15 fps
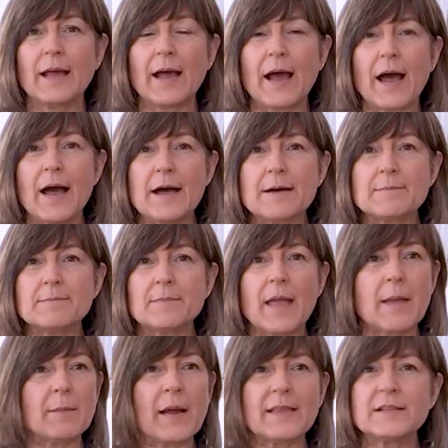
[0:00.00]

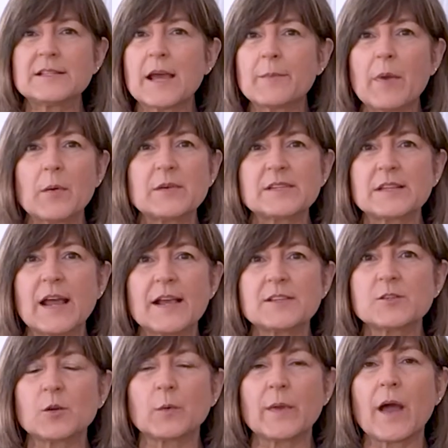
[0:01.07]
And by the time I was in high
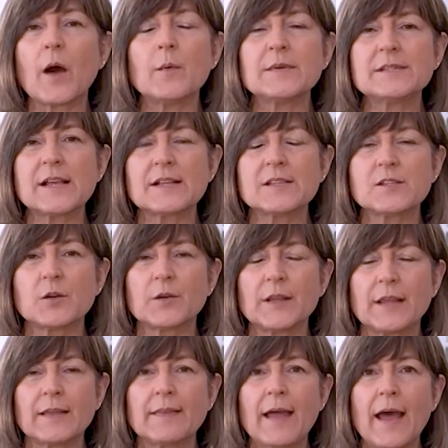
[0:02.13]
school, we always had soda
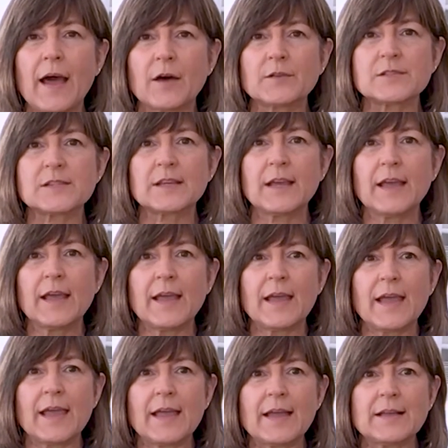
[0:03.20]
in the house.
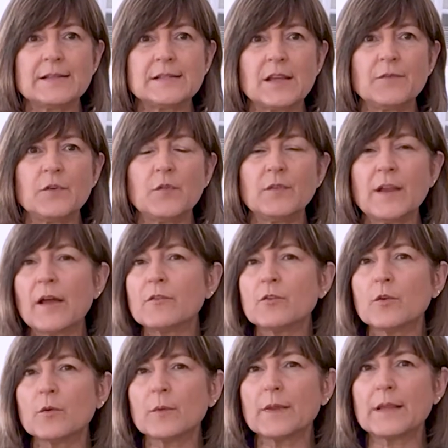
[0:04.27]
And if you've
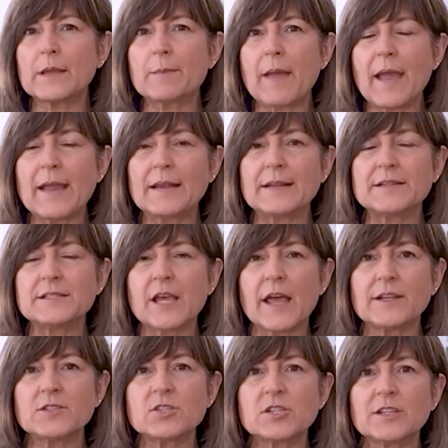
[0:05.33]
never really paid
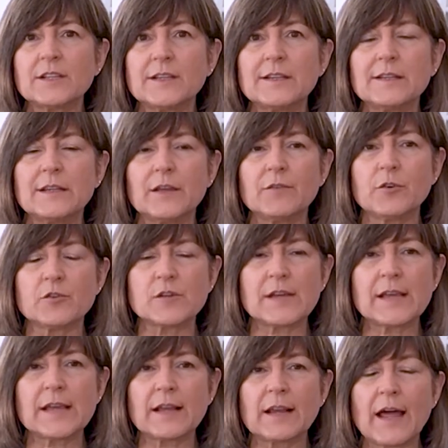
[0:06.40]
attention, if you're
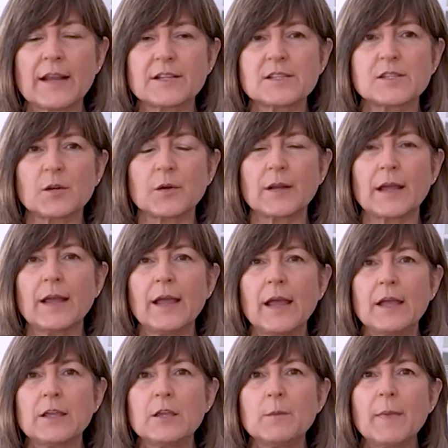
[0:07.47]
drinking a lot of soda,
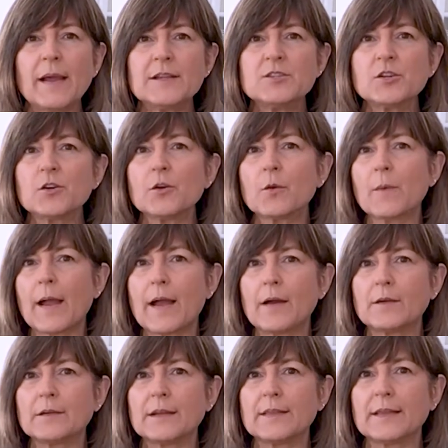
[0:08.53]
you might turn
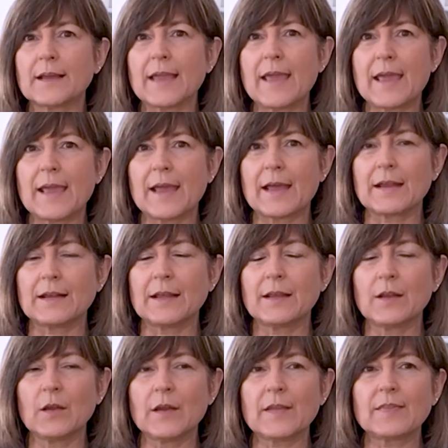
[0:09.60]
around the can
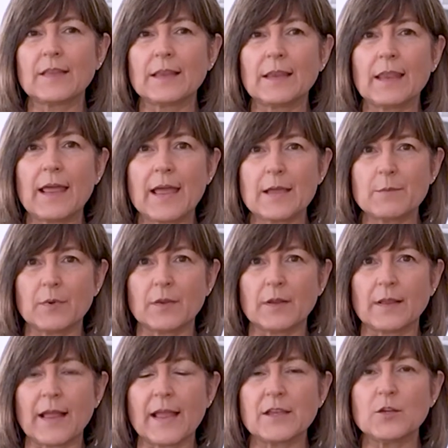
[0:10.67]
and look at the
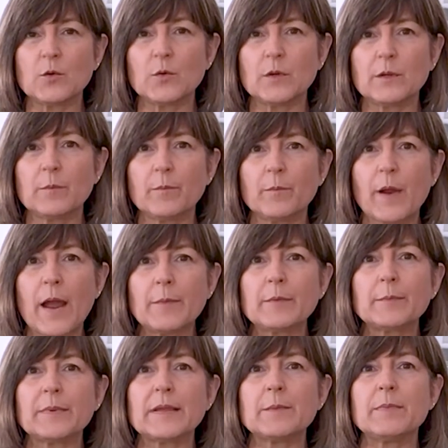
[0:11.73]
label, and you would
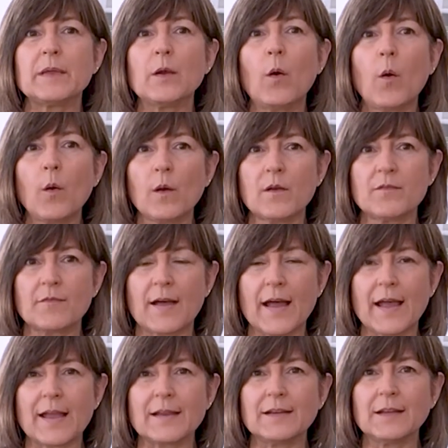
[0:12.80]
probably be
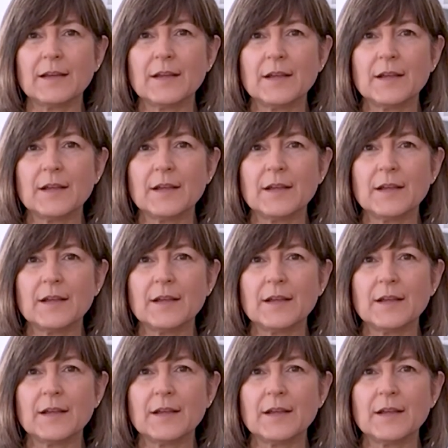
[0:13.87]
horrified